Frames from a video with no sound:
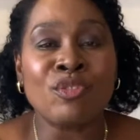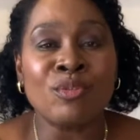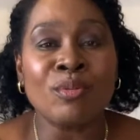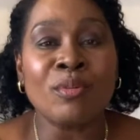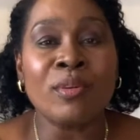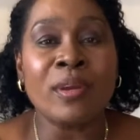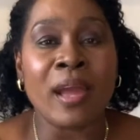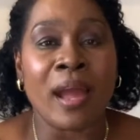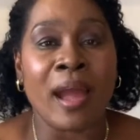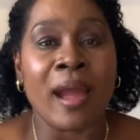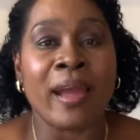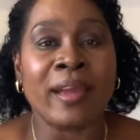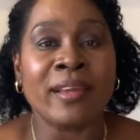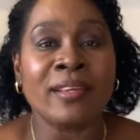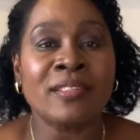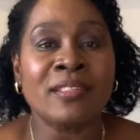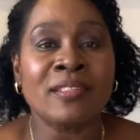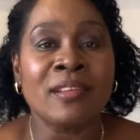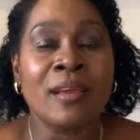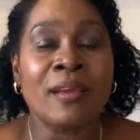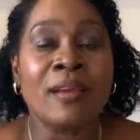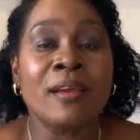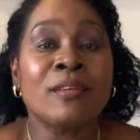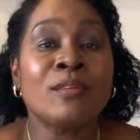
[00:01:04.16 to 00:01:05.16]
you guys
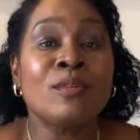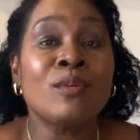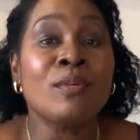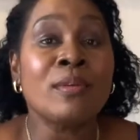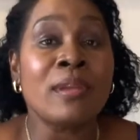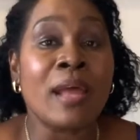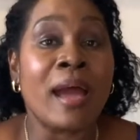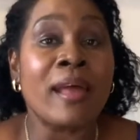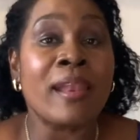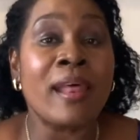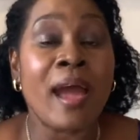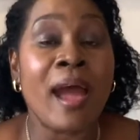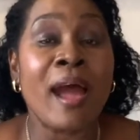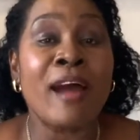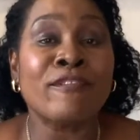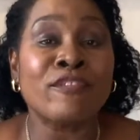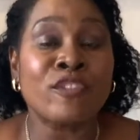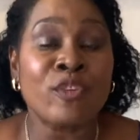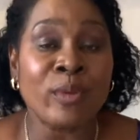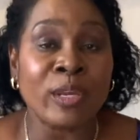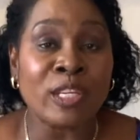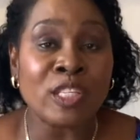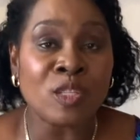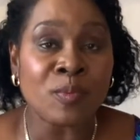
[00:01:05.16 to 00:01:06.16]
do not have
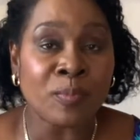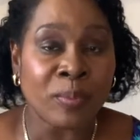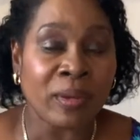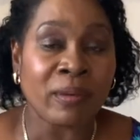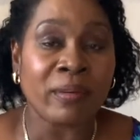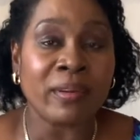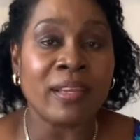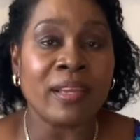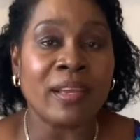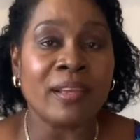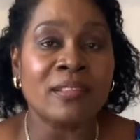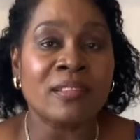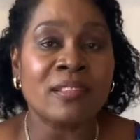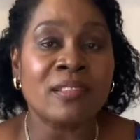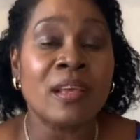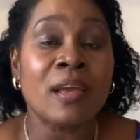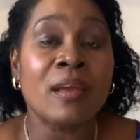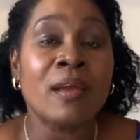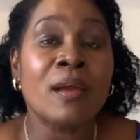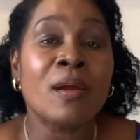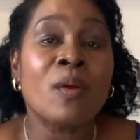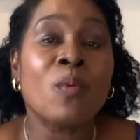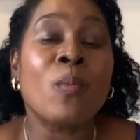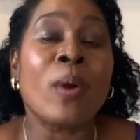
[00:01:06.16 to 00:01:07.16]
to experience
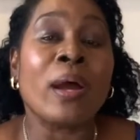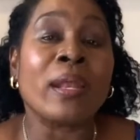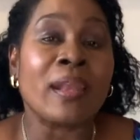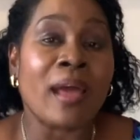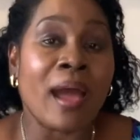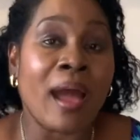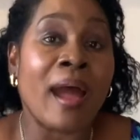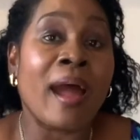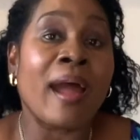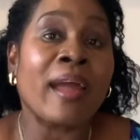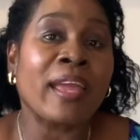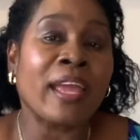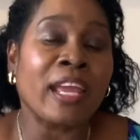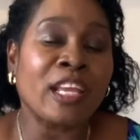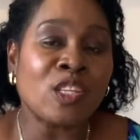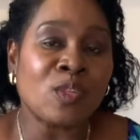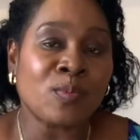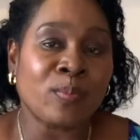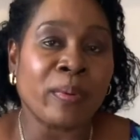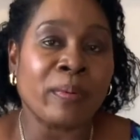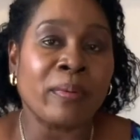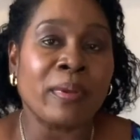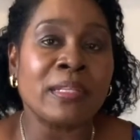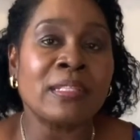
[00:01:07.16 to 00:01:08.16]
what I
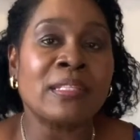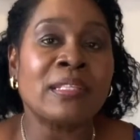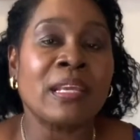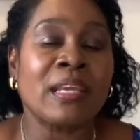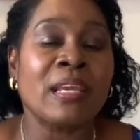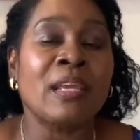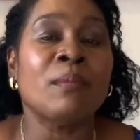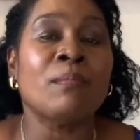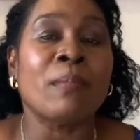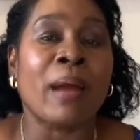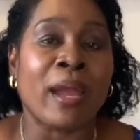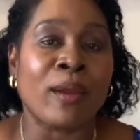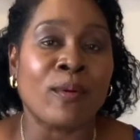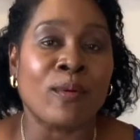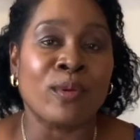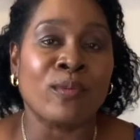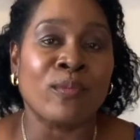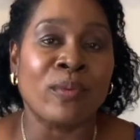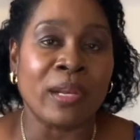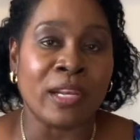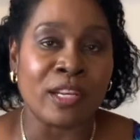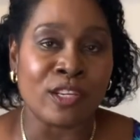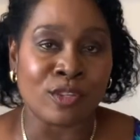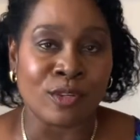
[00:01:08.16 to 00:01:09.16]
experienced in my own
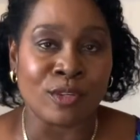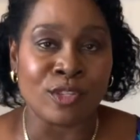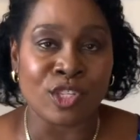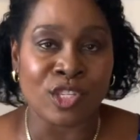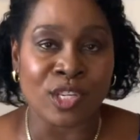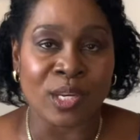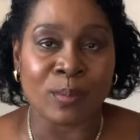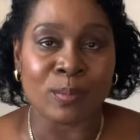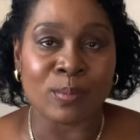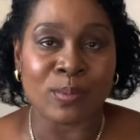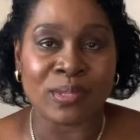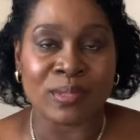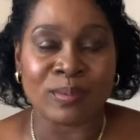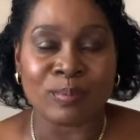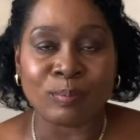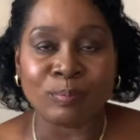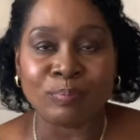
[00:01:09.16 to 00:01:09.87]
relationships.